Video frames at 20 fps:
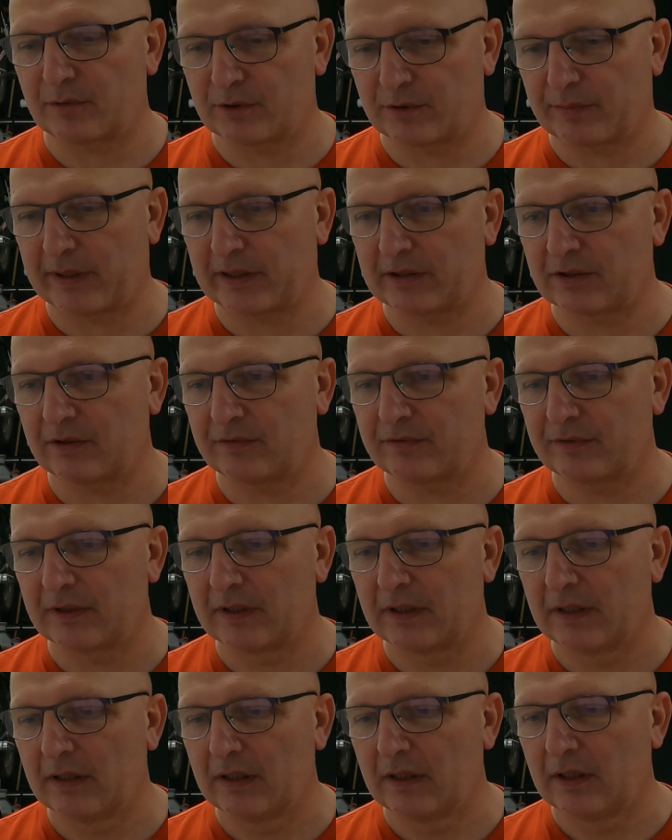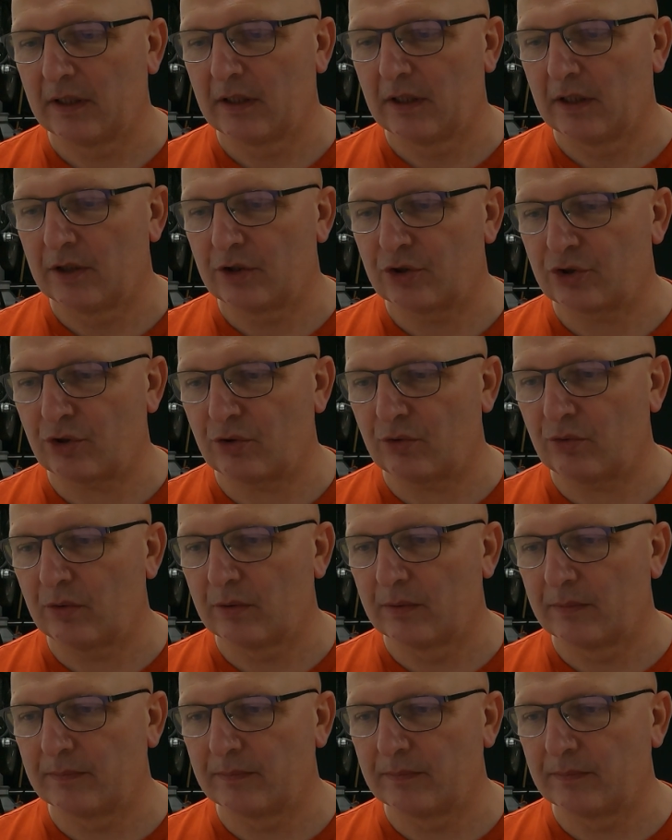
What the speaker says: perspective. So